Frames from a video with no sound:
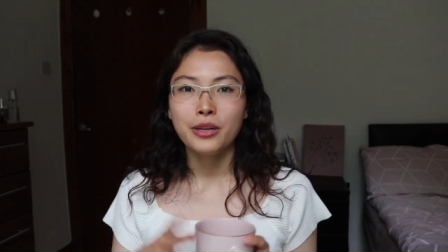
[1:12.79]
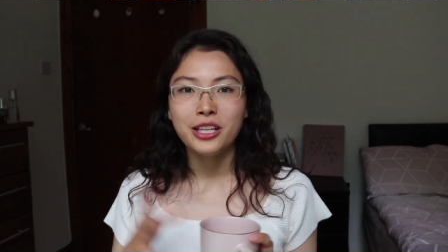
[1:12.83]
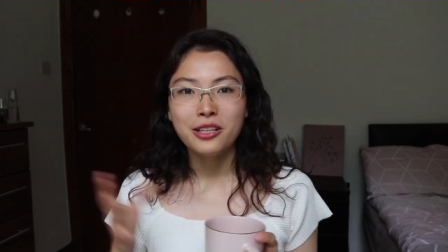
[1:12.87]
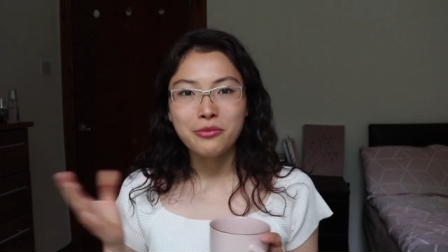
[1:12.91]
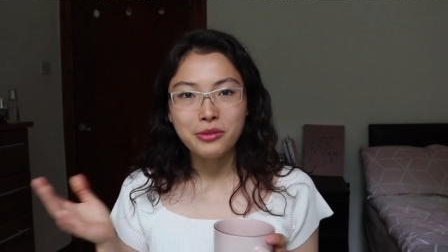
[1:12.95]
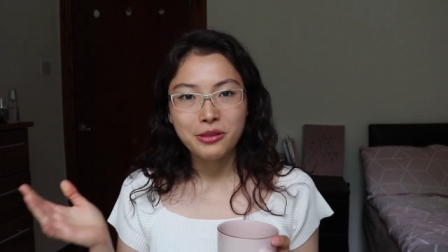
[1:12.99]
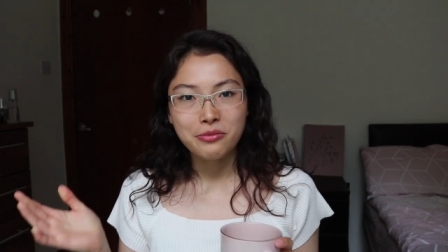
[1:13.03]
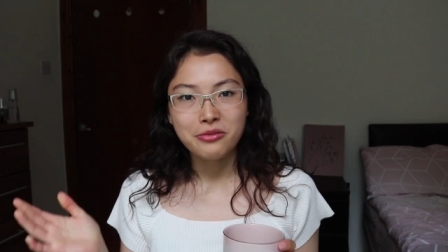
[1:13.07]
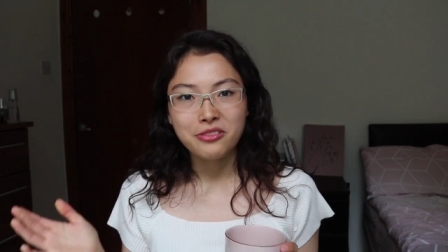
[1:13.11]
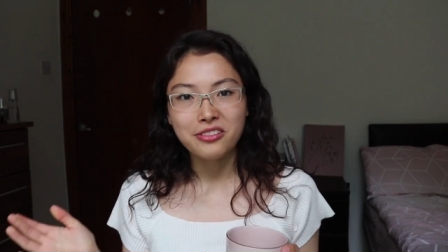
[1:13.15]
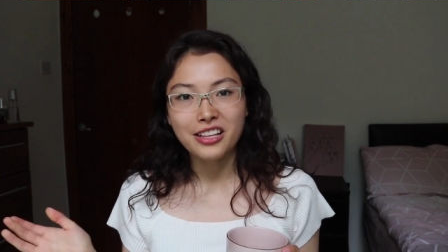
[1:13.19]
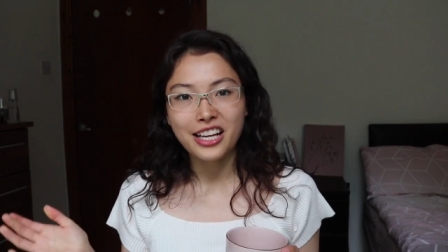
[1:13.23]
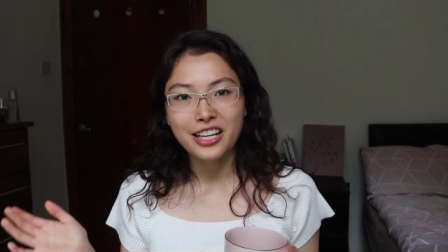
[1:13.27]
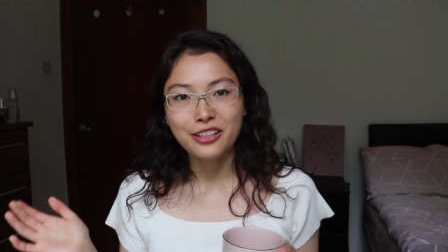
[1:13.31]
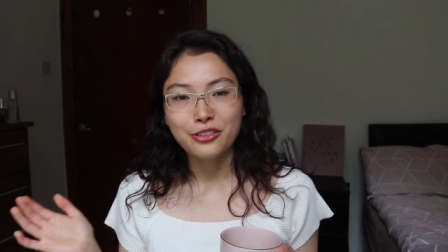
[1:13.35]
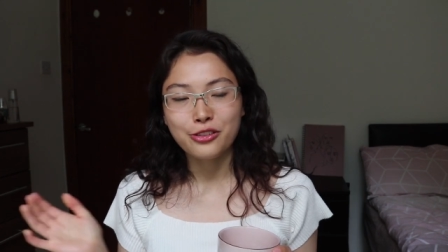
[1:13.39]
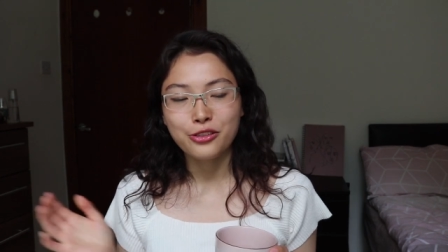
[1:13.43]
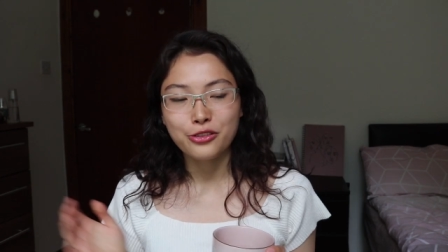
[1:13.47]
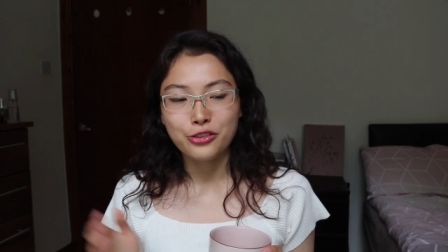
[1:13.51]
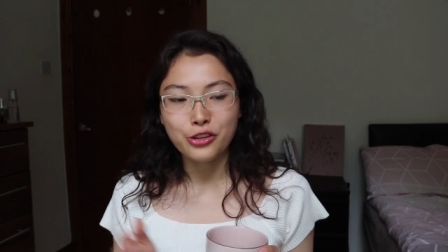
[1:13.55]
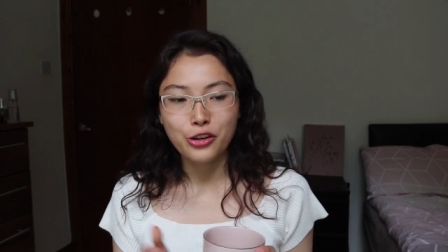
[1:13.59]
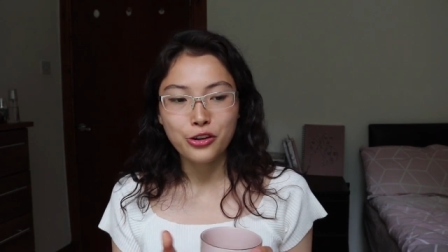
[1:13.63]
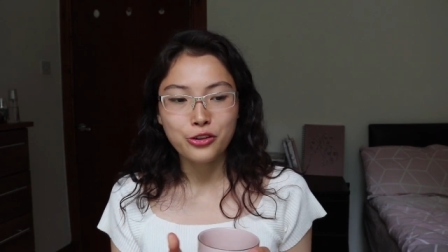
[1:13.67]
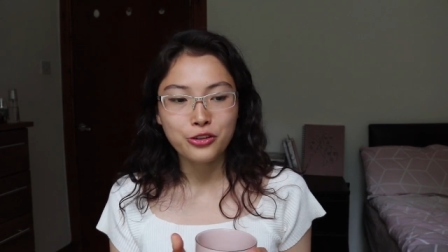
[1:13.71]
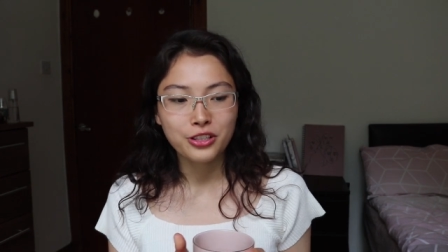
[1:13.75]
Many people like
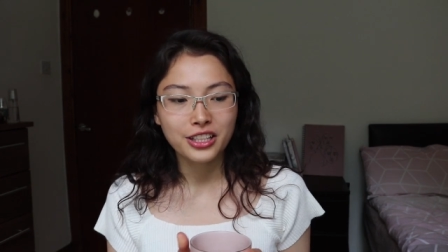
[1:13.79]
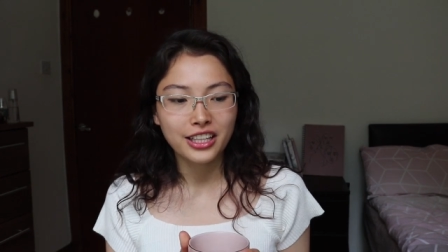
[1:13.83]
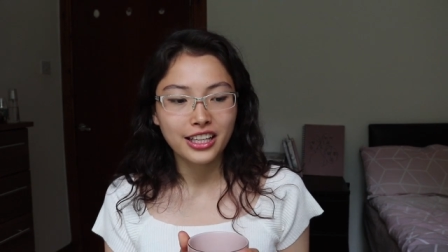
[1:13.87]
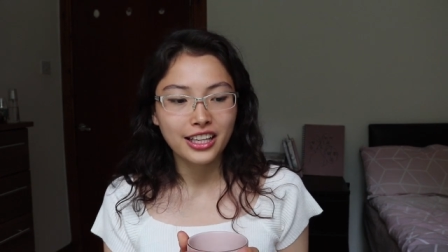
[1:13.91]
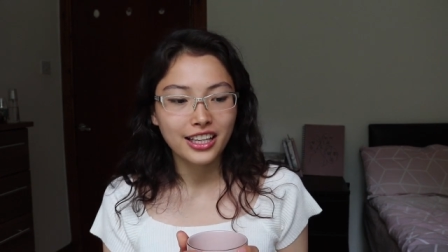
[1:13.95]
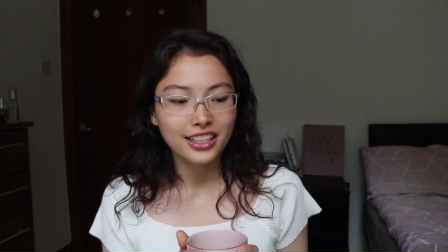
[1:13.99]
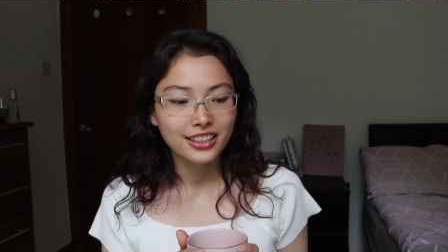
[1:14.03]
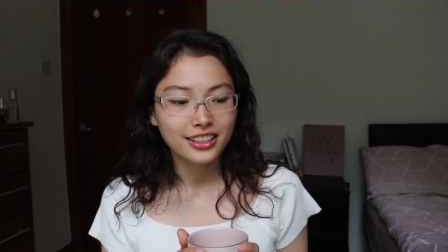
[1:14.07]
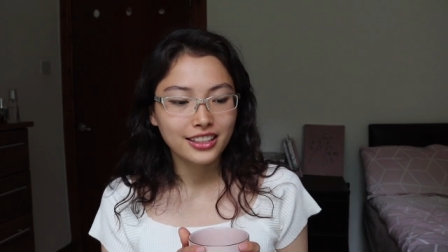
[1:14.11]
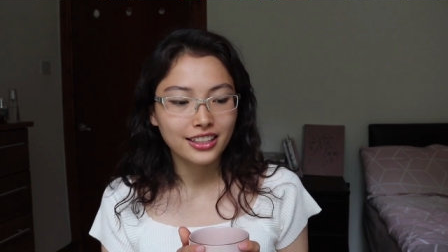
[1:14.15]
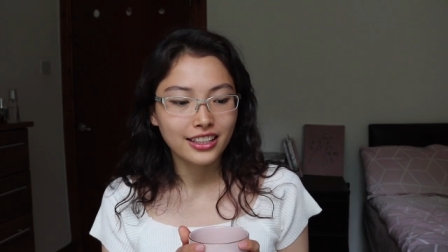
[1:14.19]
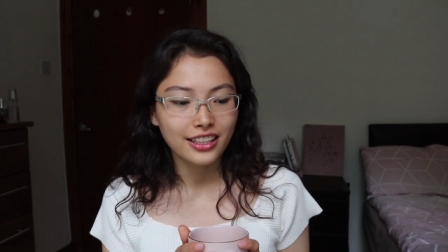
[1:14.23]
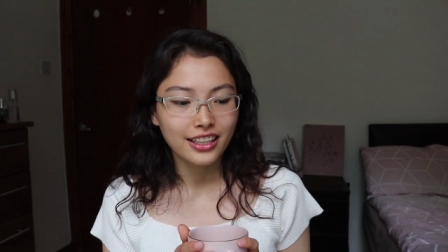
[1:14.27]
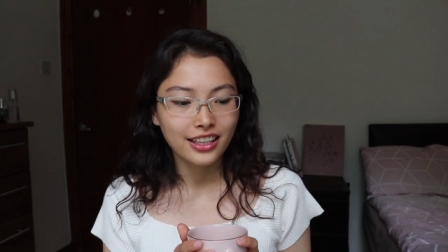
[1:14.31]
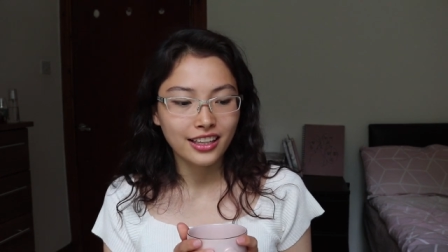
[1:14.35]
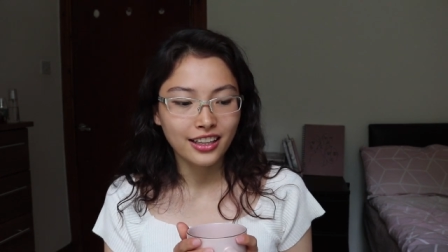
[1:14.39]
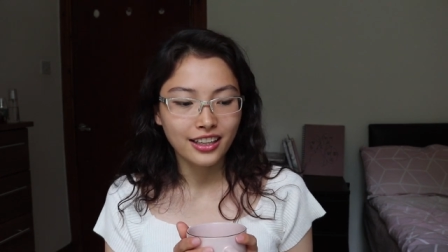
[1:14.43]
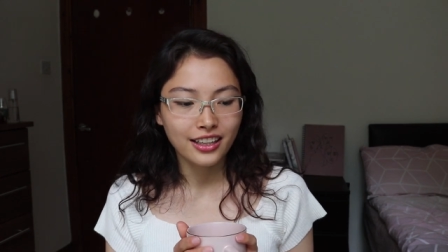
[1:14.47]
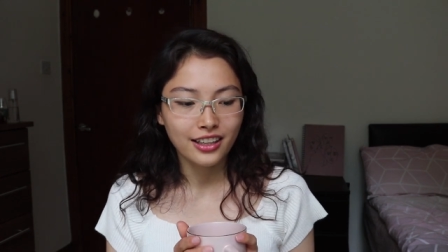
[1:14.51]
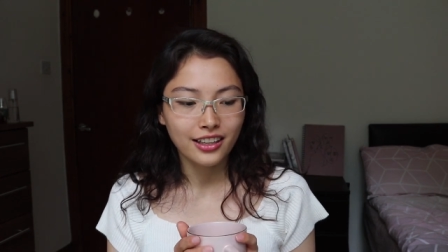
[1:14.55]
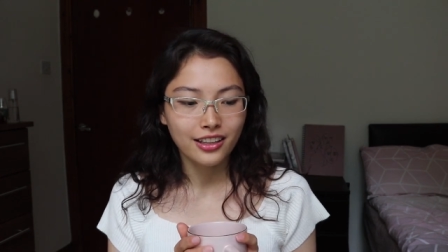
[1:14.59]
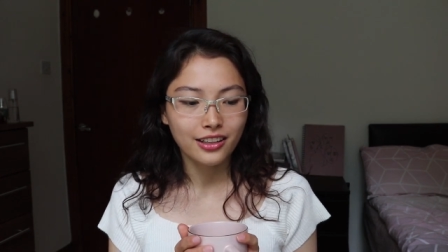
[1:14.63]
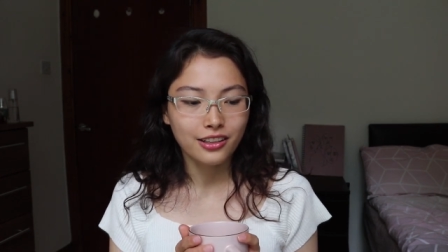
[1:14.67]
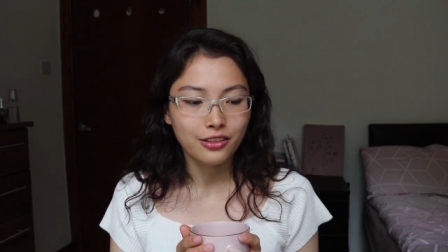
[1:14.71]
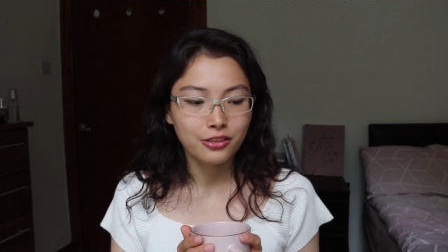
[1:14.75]
to joke that
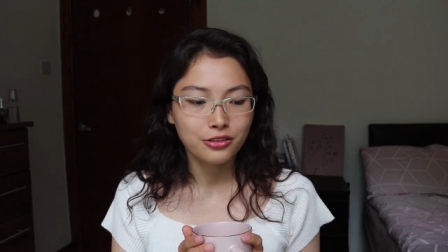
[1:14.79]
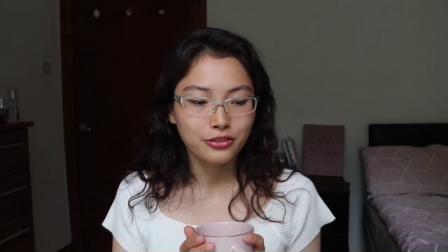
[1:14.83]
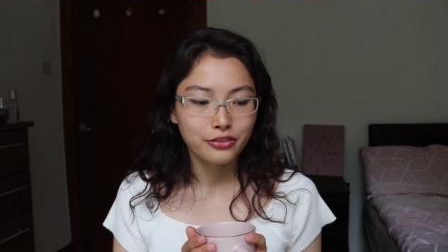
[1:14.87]
uh,